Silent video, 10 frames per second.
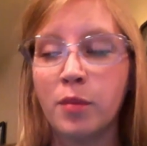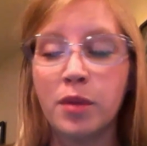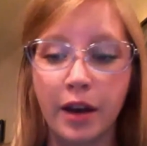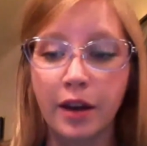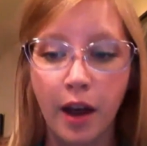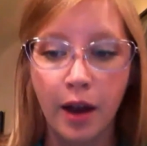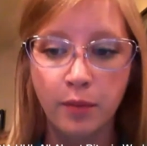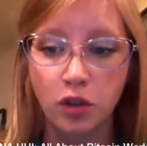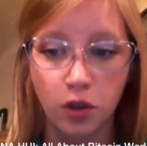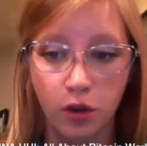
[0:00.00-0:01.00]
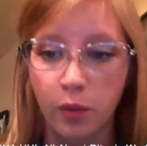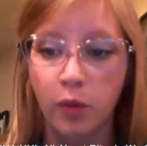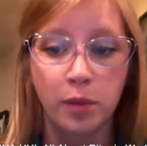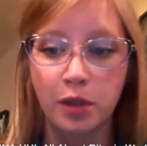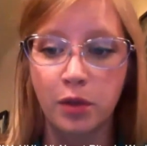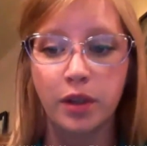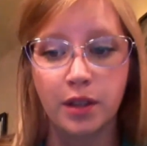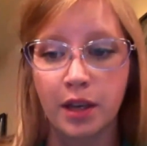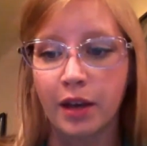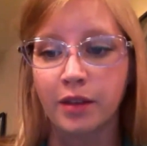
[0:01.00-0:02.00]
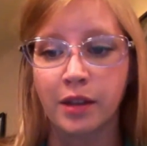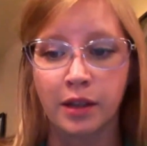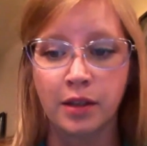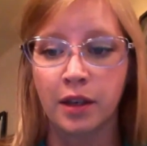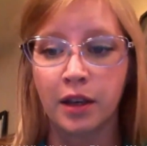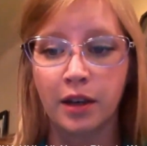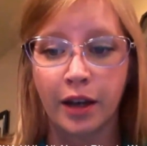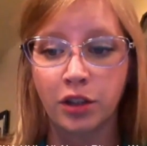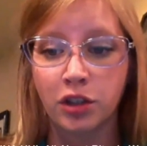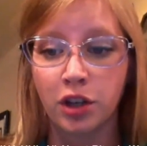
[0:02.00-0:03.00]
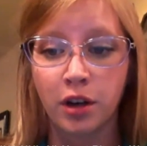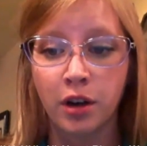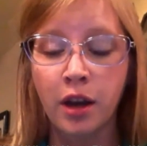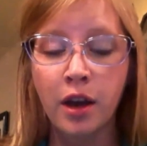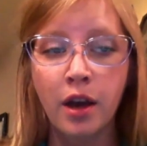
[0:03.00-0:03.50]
I mean, I'm sure that we'll be doing CES like this again next year.